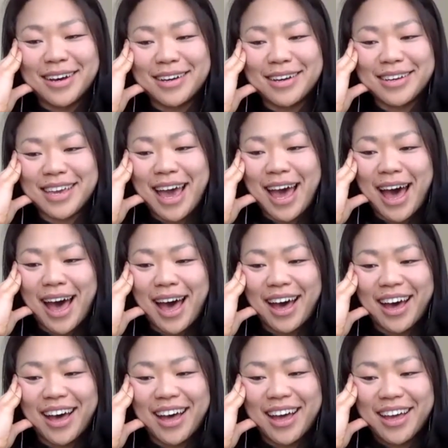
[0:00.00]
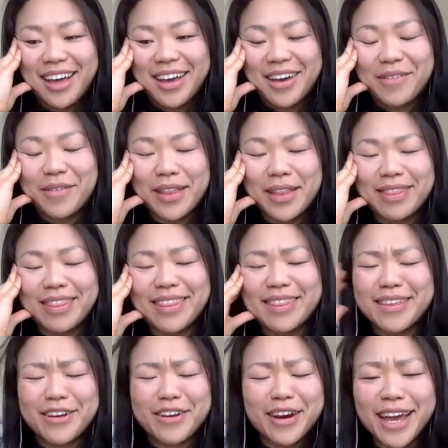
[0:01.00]
Yeah. Well,
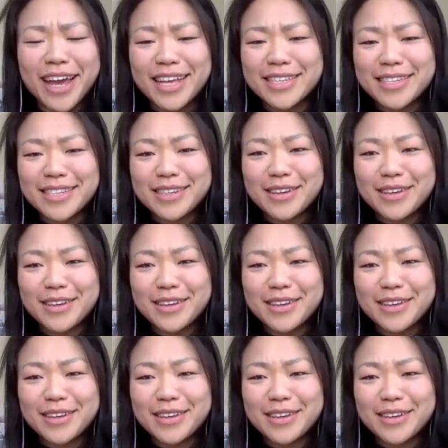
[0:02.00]
Chris,